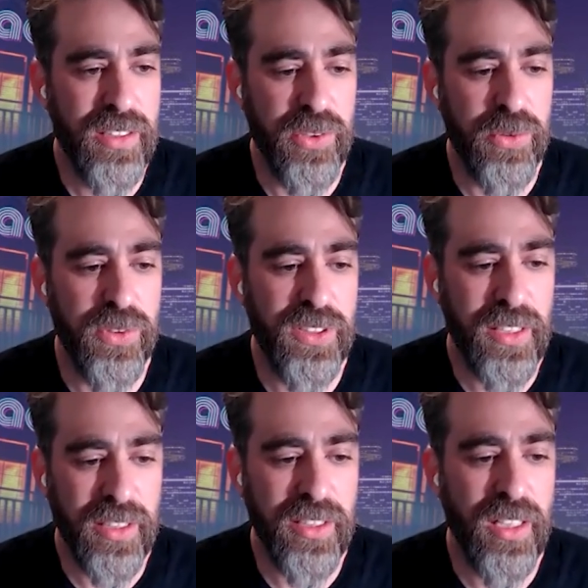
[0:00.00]
So through
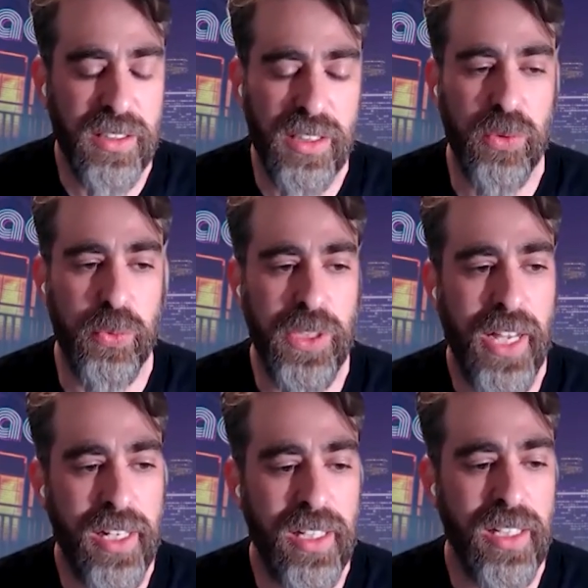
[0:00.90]
static analysis, we
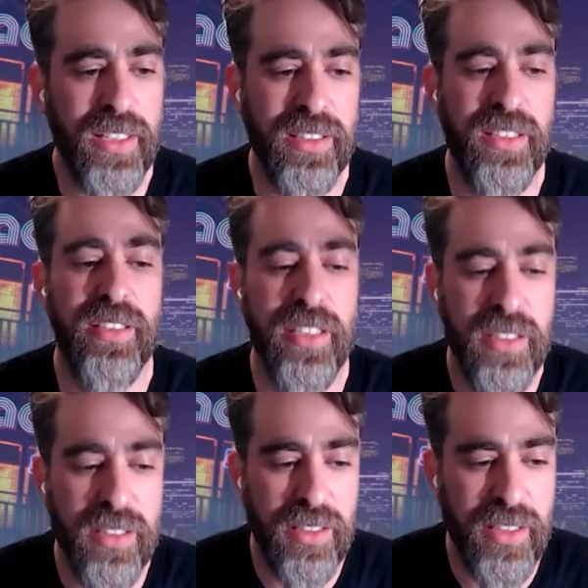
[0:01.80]
analyze the
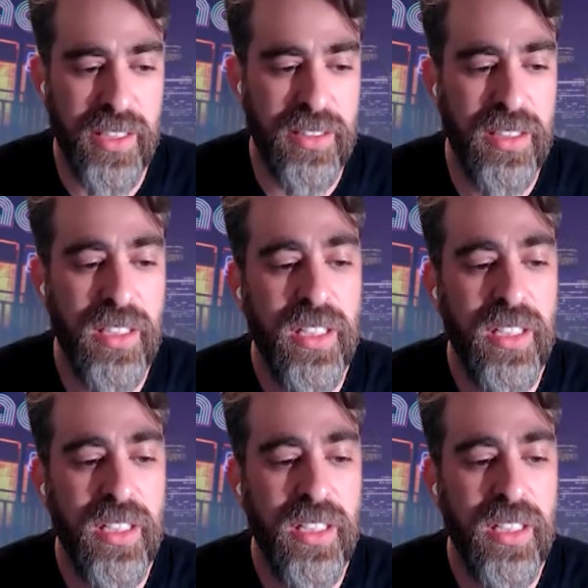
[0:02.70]
technical debt.